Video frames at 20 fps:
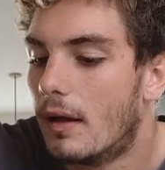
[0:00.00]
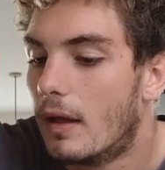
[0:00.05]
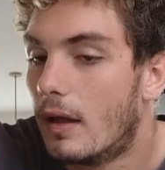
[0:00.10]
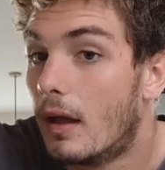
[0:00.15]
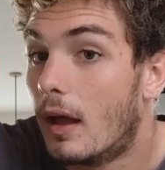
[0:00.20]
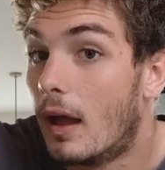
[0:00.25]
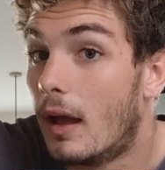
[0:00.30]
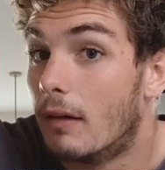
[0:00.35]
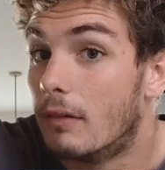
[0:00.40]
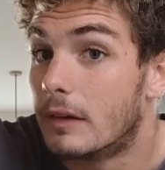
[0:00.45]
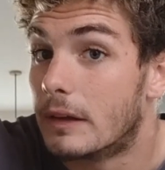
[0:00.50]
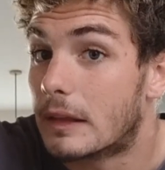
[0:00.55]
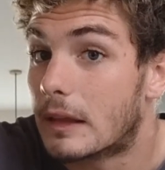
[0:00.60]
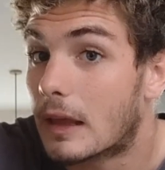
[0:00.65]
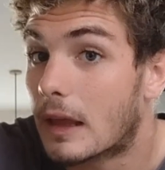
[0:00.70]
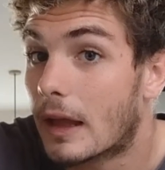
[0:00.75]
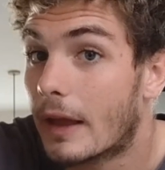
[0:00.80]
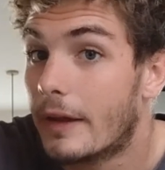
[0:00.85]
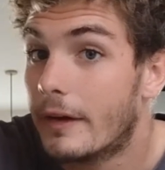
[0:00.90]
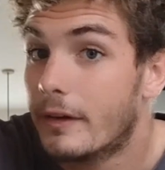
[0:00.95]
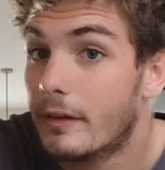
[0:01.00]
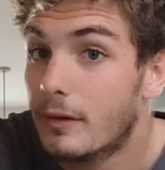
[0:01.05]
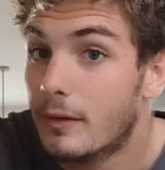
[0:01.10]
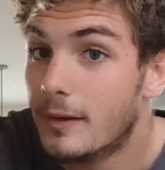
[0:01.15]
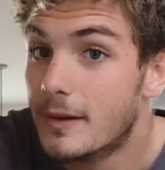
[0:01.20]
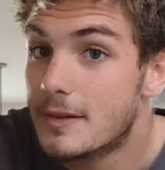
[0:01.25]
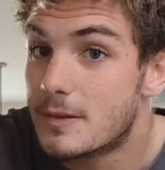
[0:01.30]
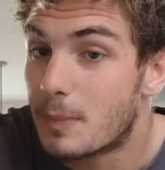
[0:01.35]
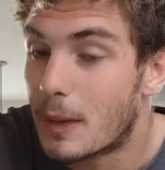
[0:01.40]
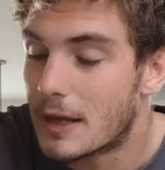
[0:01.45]
everything I do
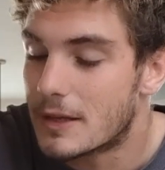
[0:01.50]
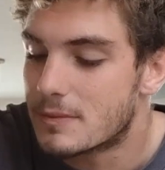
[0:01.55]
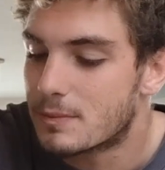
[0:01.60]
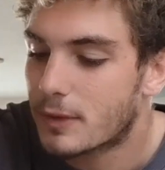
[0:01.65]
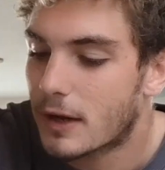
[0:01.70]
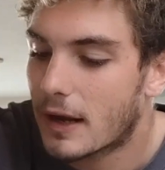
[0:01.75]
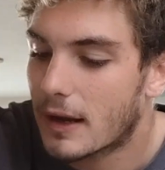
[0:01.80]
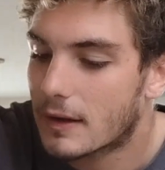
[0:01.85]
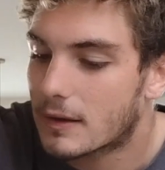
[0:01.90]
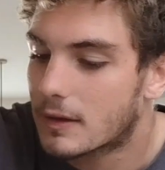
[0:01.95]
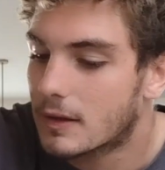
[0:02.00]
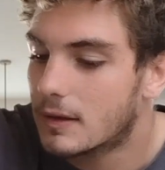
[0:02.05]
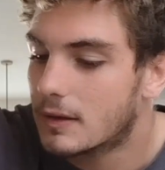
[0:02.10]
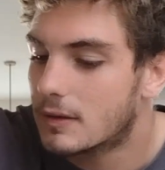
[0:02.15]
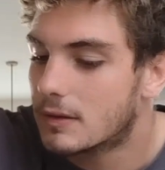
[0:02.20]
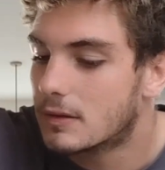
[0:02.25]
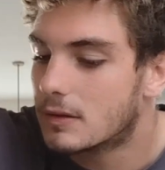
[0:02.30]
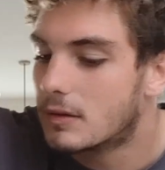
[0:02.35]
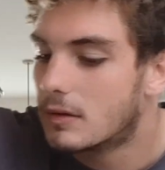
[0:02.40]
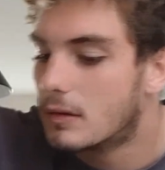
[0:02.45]
is best practice.